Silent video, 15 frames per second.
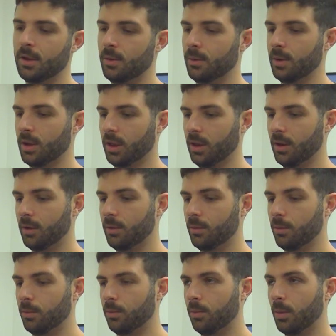We're gonna
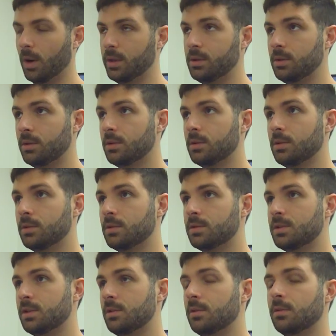go 1,
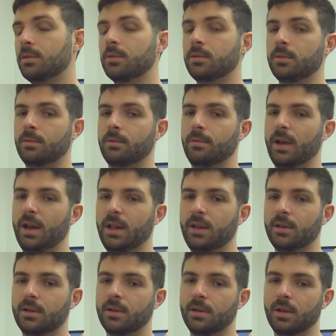2, ready,
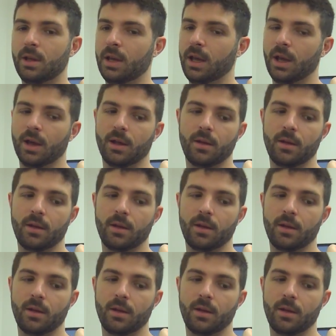and.